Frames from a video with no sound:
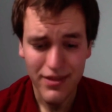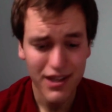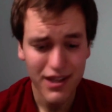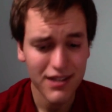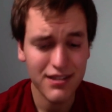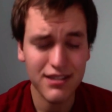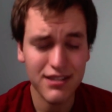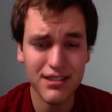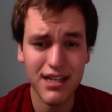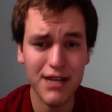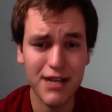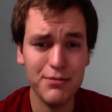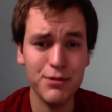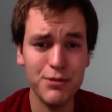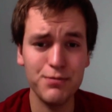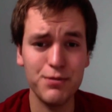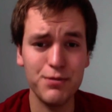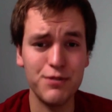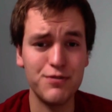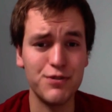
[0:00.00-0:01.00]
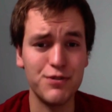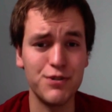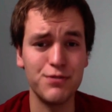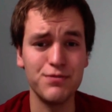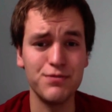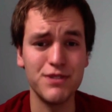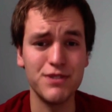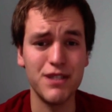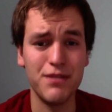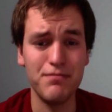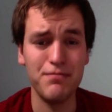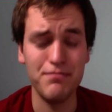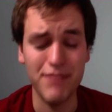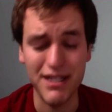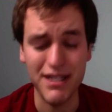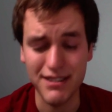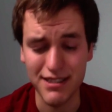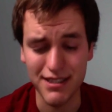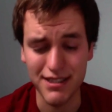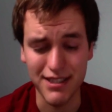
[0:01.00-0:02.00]
this camera performs
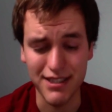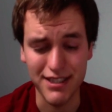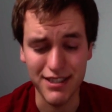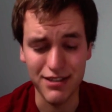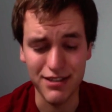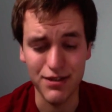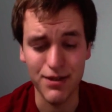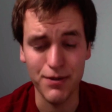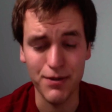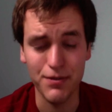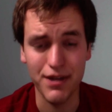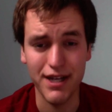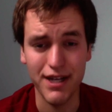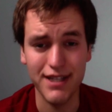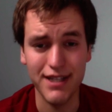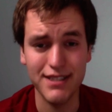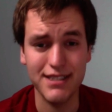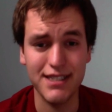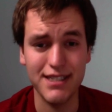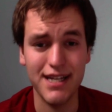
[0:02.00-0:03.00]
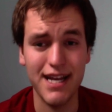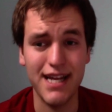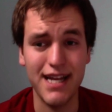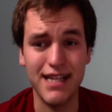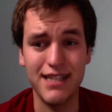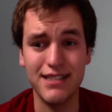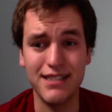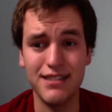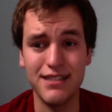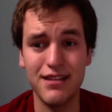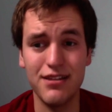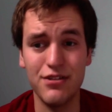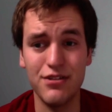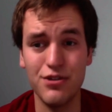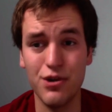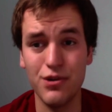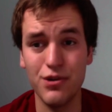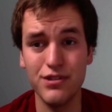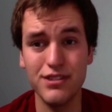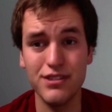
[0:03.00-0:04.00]
amazingly in low light and the
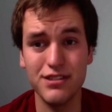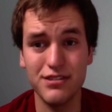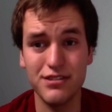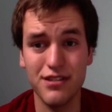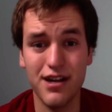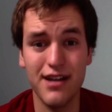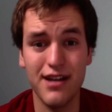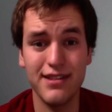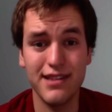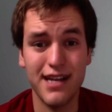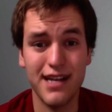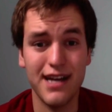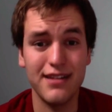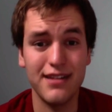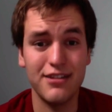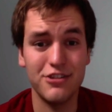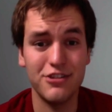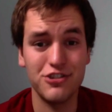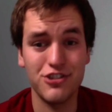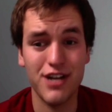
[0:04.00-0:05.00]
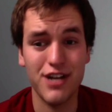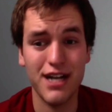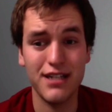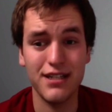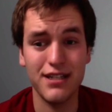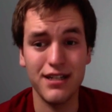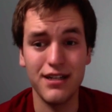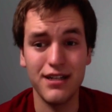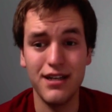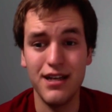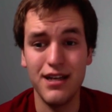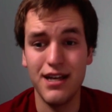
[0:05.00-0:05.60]
noise is not that distracting,